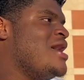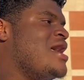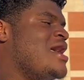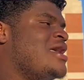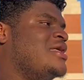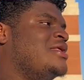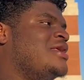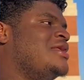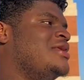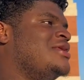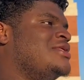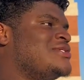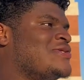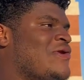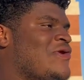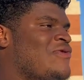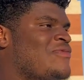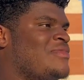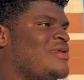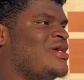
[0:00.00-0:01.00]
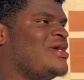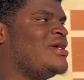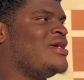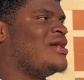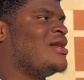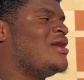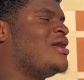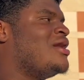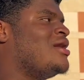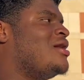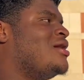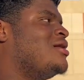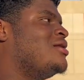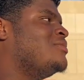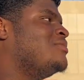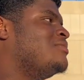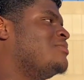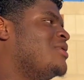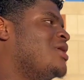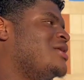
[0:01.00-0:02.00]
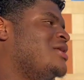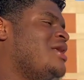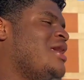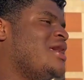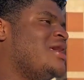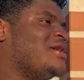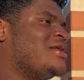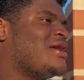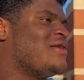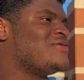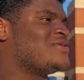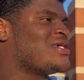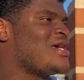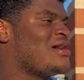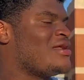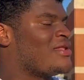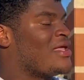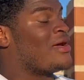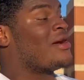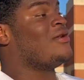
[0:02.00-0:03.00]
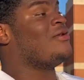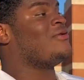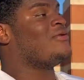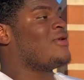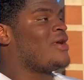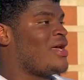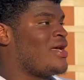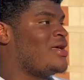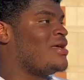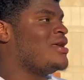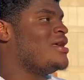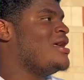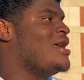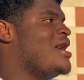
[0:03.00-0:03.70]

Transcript: And then he told me Monday, and I was kind of like, oh, okay.